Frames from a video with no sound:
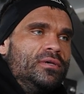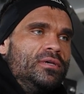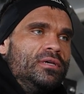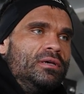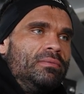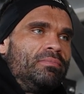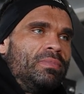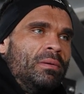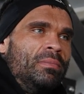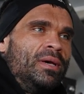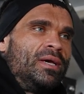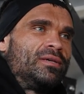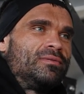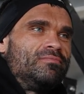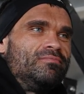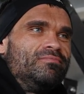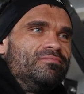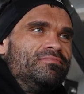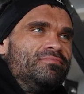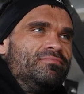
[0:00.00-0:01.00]
But I'm like,
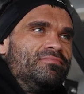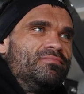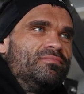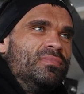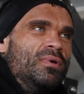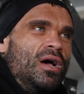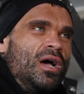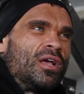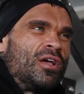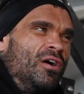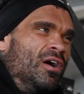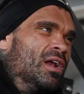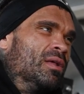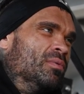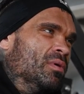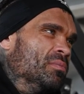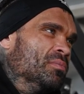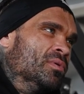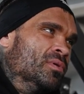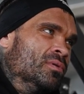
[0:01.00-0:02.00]
I kind of
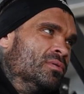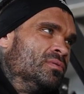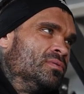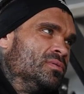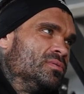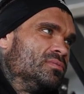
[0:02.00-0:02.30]
want more.